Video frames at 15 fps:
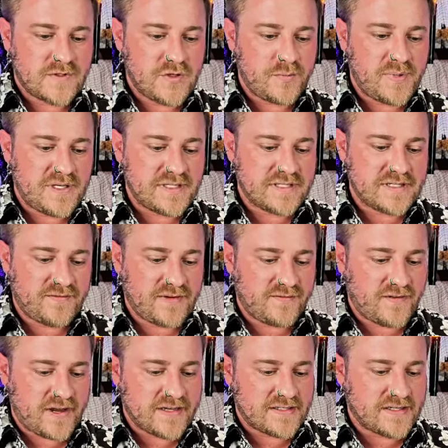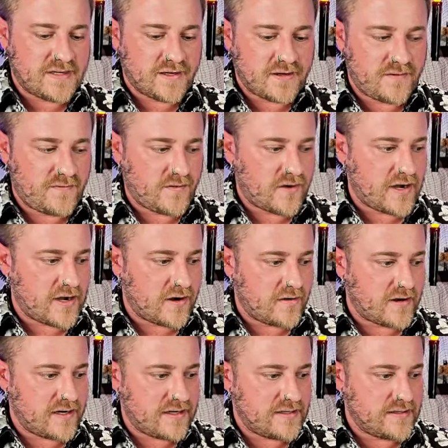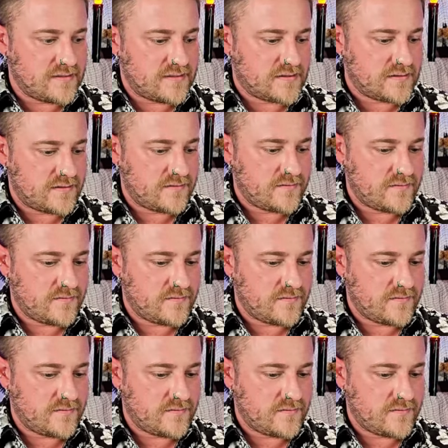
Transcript: two pieces of advice here for Aries.